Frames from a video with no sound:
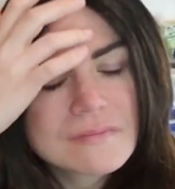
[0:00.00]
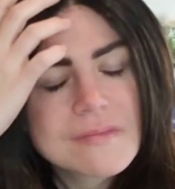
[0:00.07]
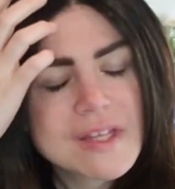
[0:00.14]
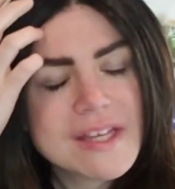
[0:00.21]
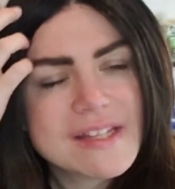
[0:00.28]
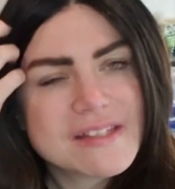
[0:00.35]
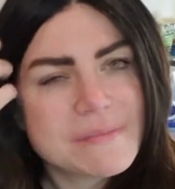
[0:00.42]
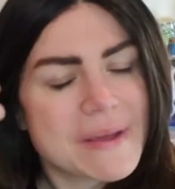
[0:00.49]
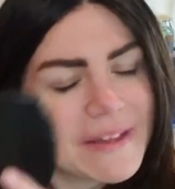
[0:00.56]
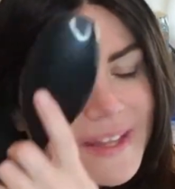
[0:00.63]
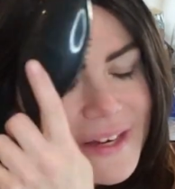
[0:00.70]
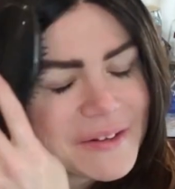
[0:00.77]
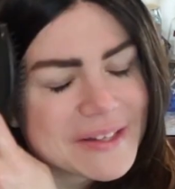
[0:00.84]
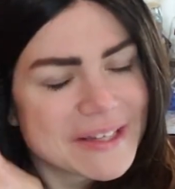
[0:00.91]
Kids, man,
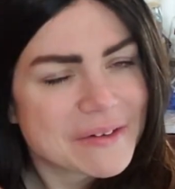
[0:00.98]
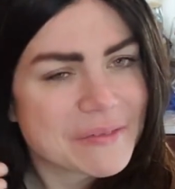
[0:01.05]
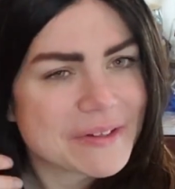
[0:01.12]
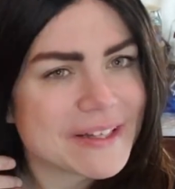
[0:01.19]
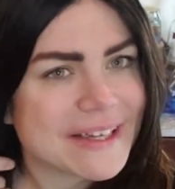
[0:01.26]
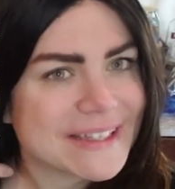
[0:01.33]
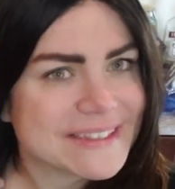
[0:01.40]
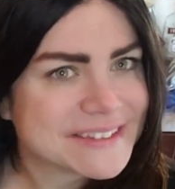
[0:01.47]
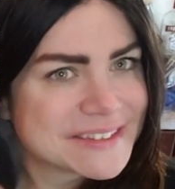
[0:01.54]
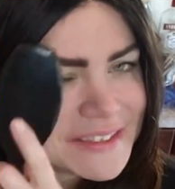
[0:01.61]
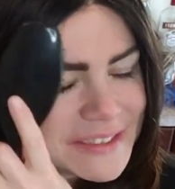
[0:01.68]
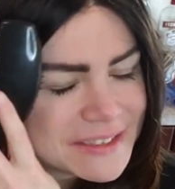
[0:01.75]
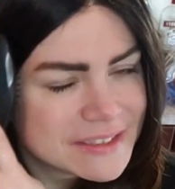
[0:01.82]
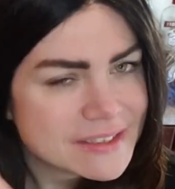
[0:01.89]
they don't like realize
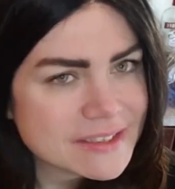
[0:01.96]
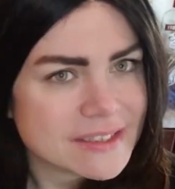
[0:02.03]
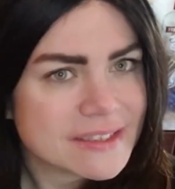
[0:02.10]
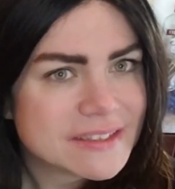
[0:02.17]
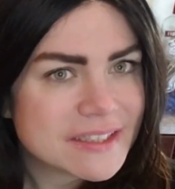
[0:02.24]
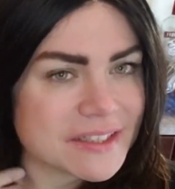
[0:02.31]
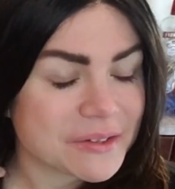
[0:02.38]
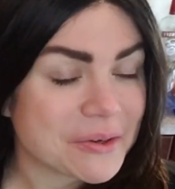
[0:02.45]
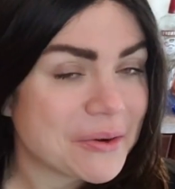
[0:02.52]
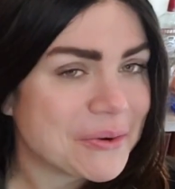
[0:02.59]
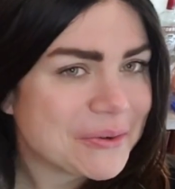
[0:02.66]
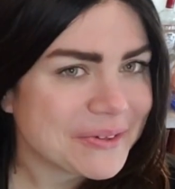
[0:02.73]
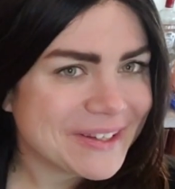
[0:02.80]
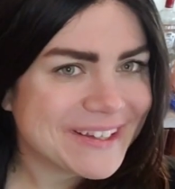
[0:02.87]
that they're
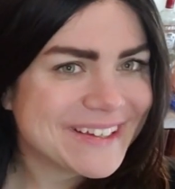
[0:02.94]
cold.